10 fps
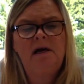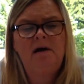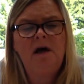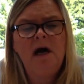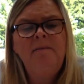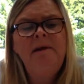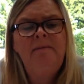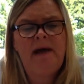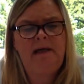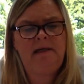are
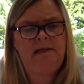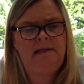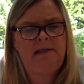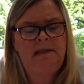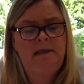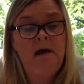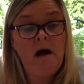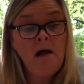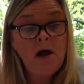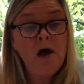coming back.
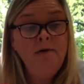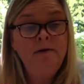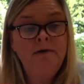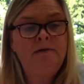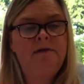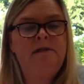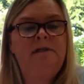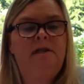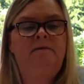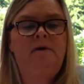I'll go,
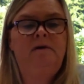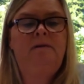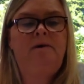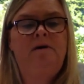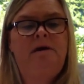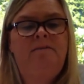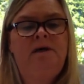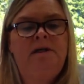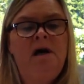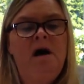said the roly-poly
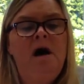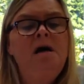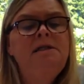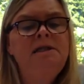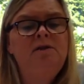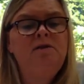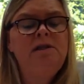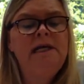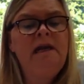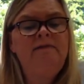bird. I'll sit on
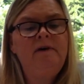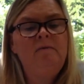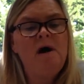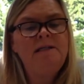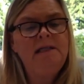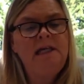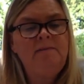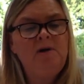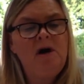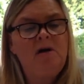the telephone wires and
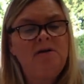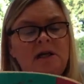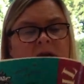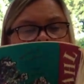keep guard.